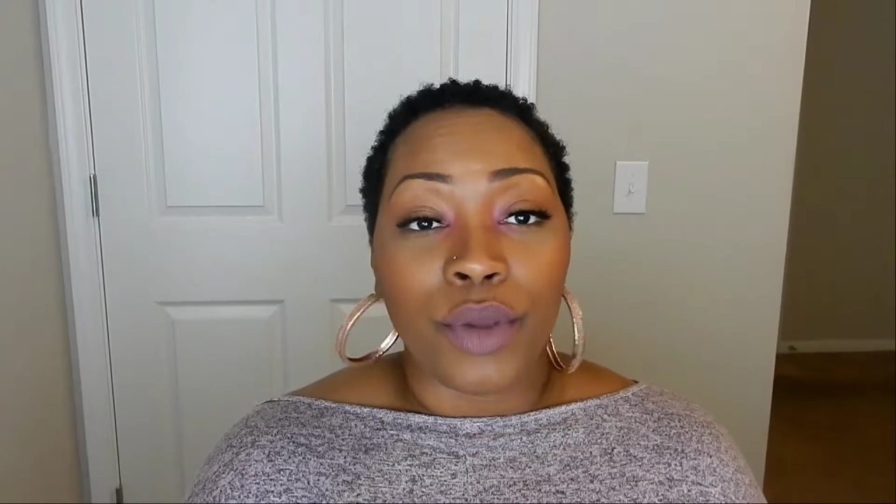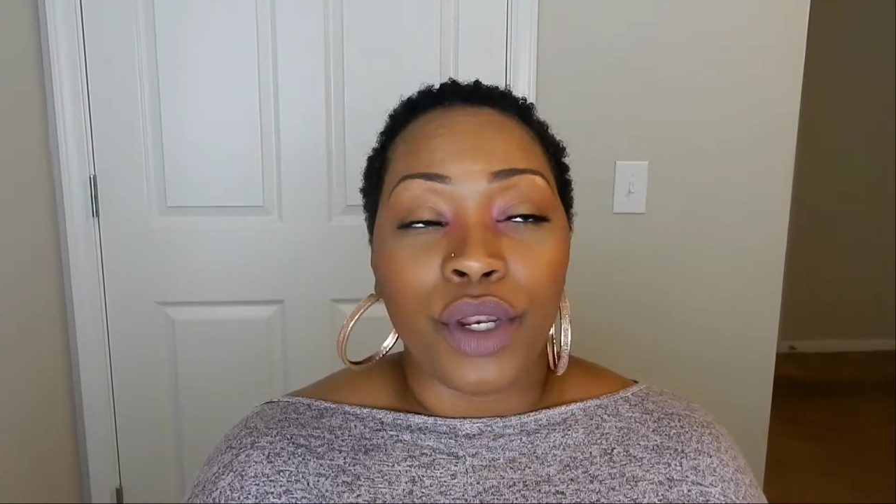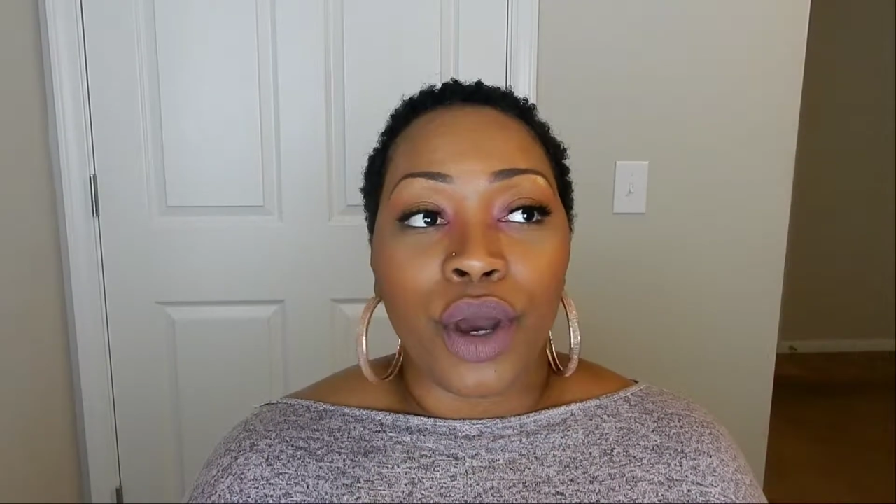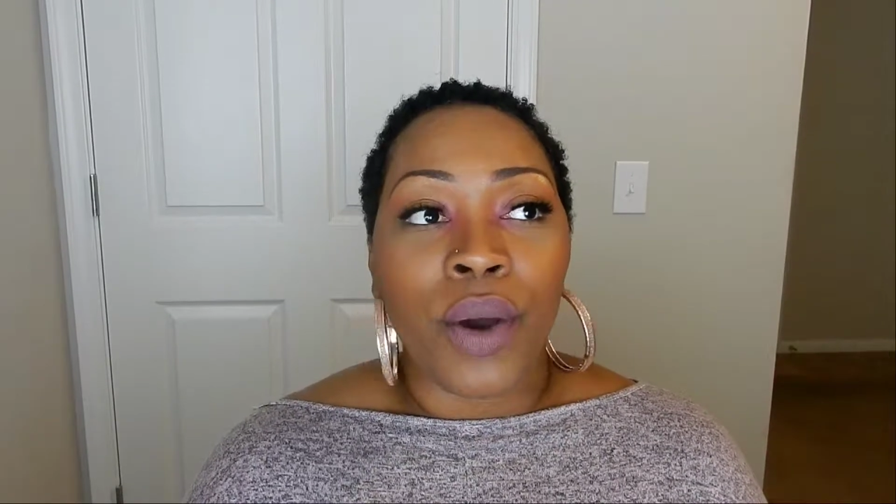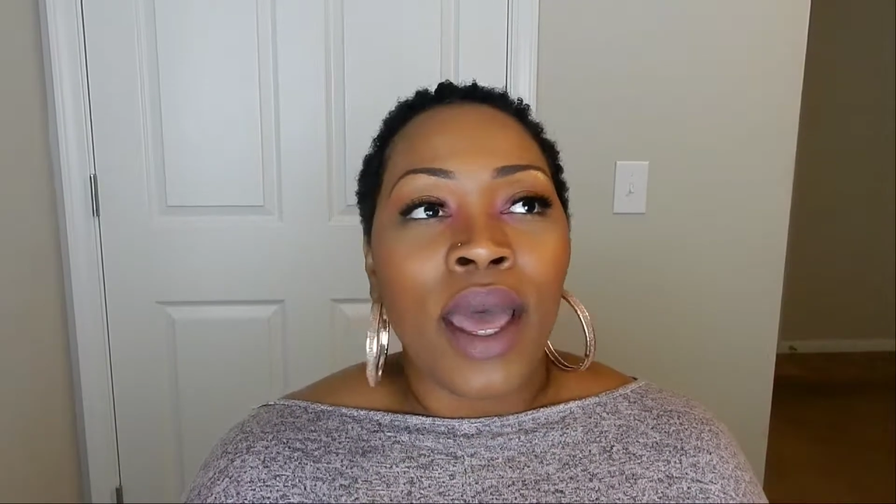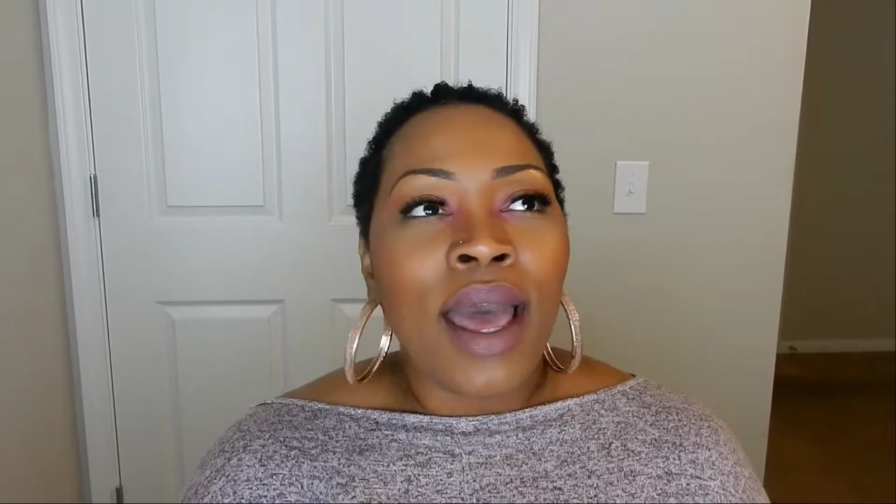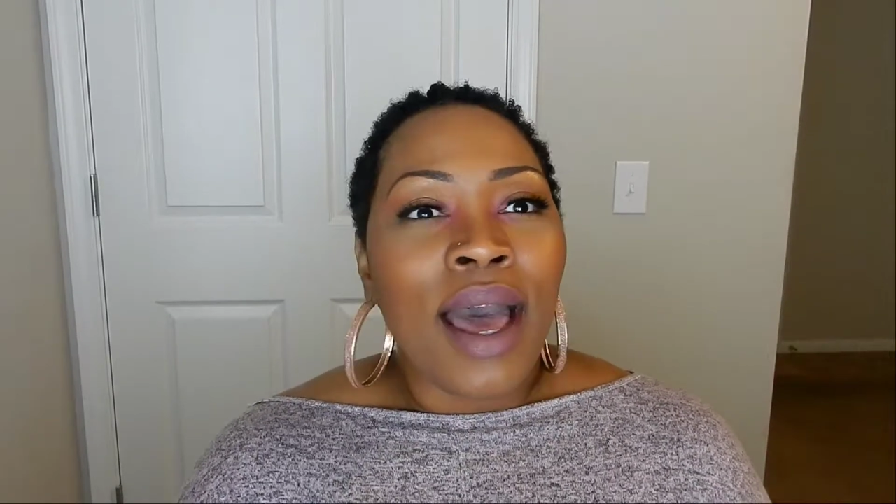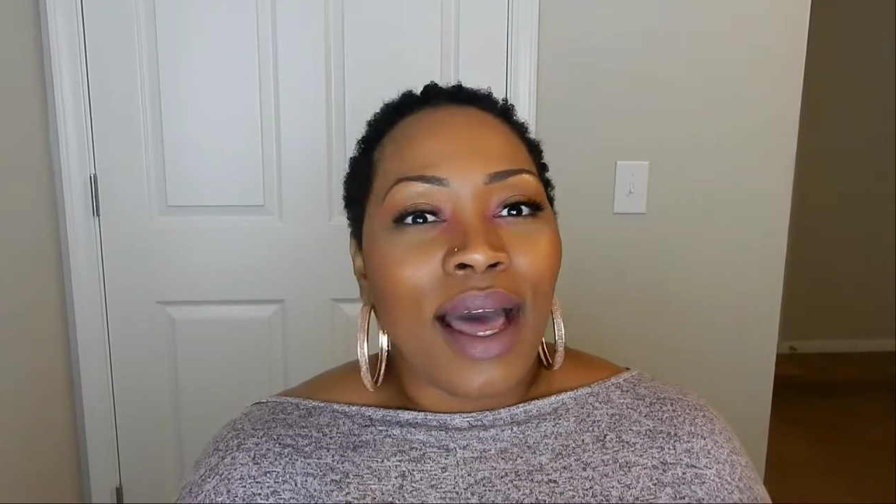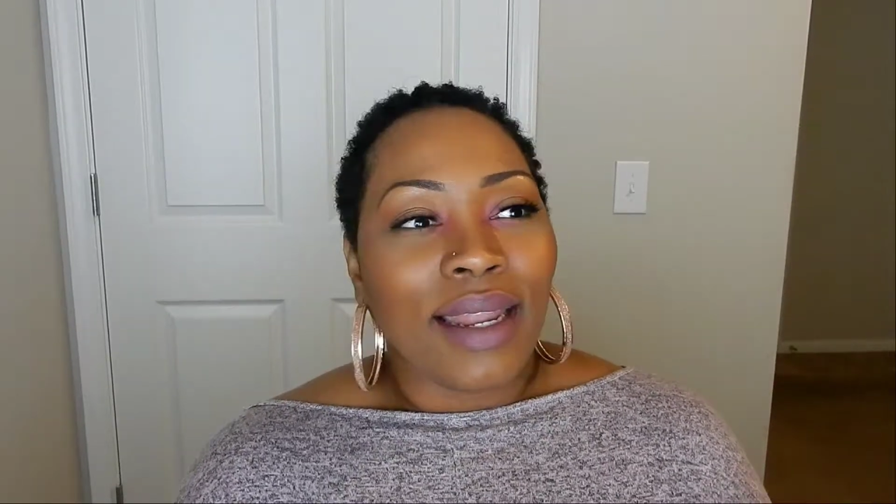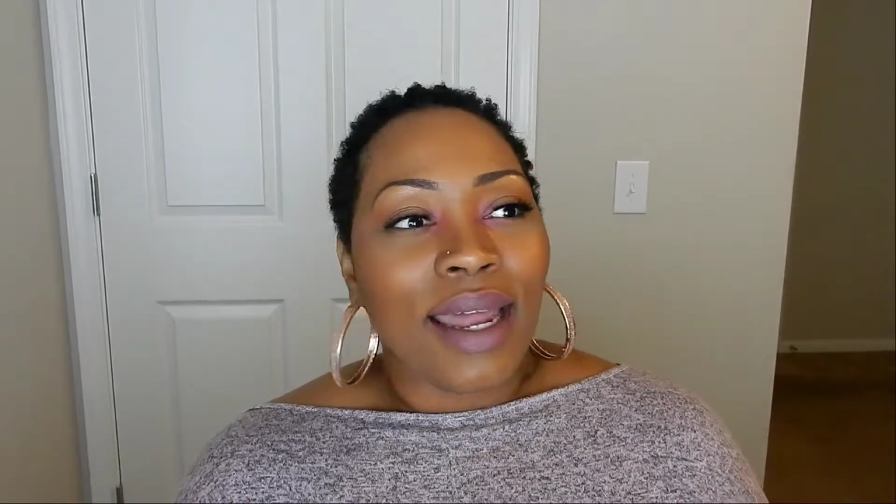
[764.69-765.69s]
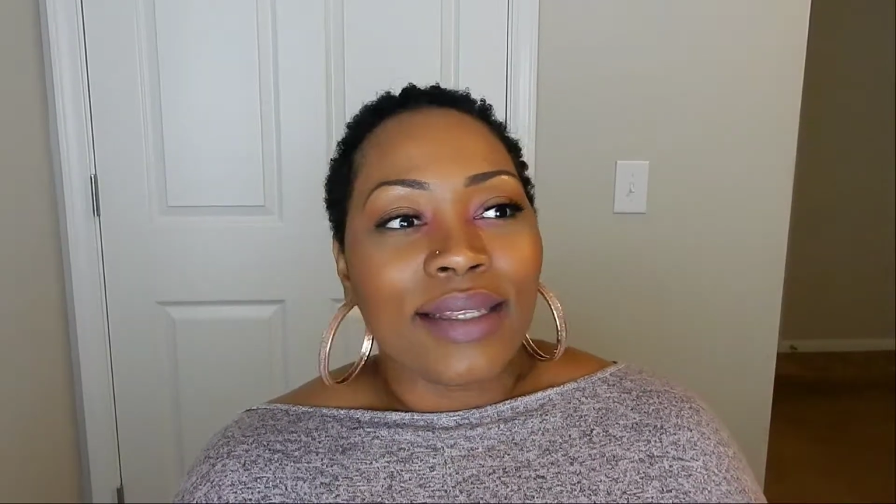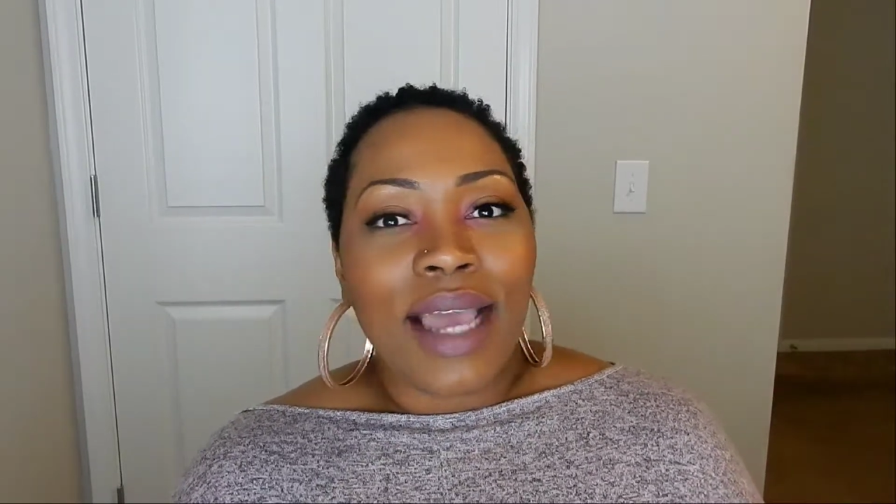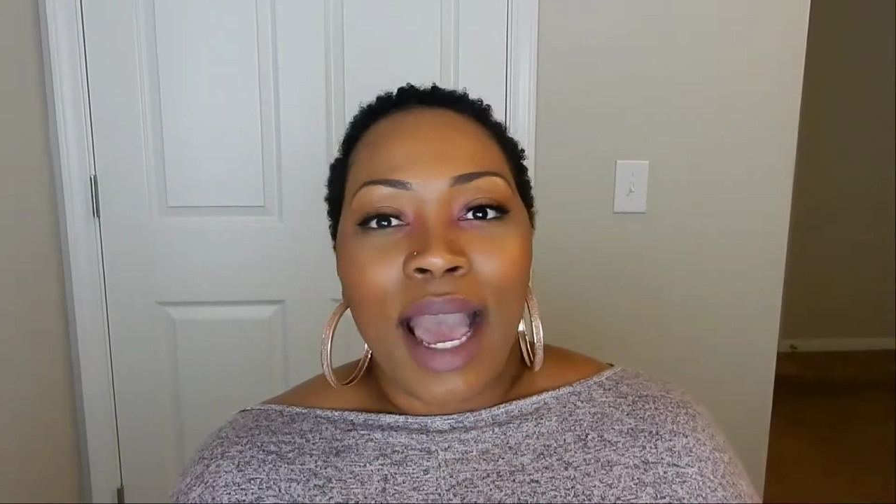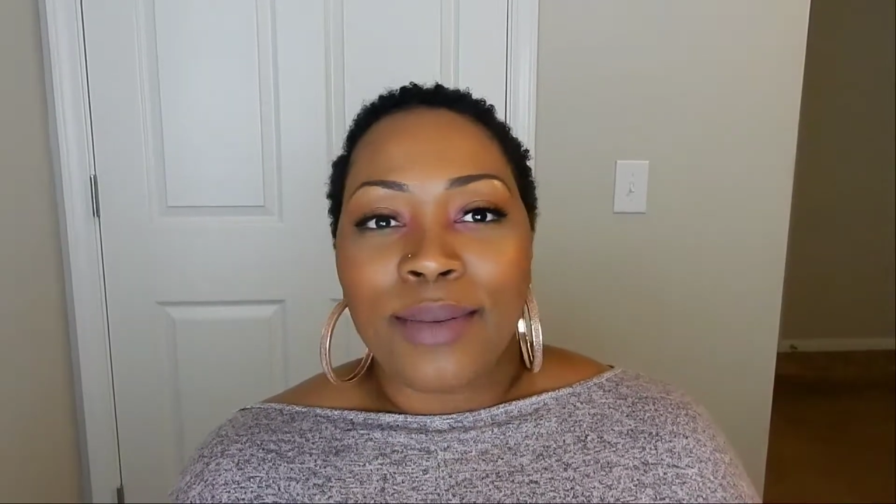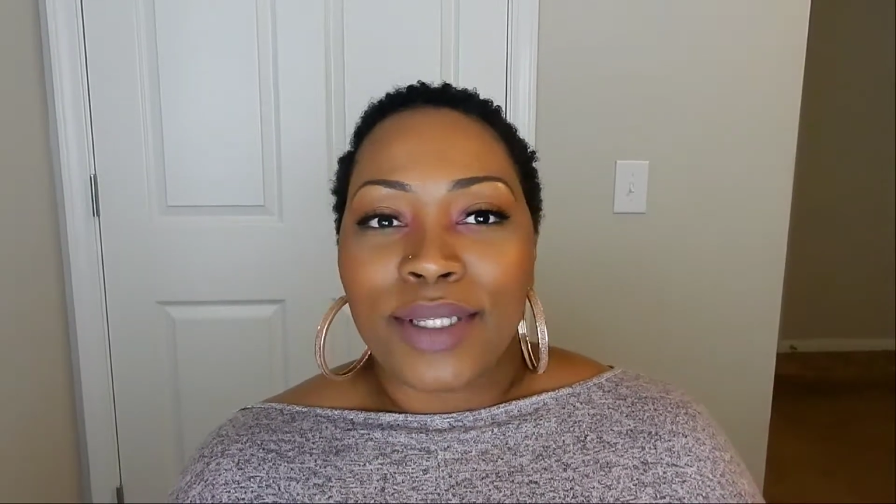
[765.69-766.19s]
A lot of
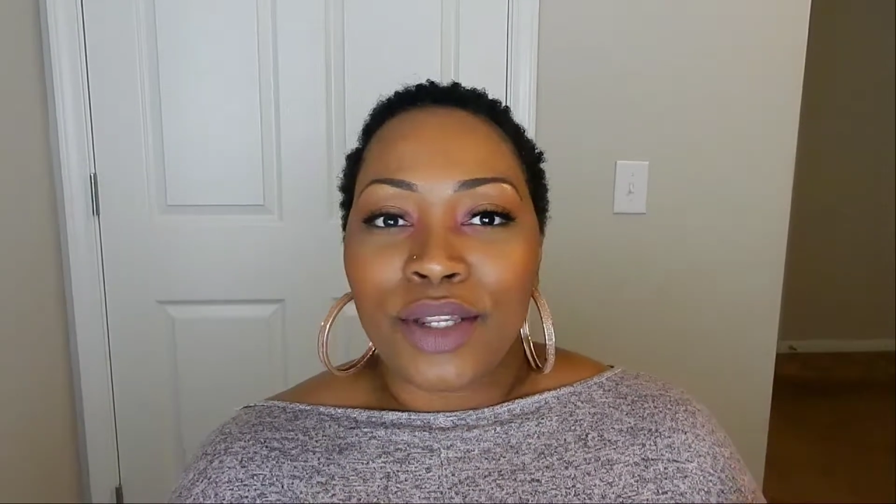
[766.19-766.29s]
times,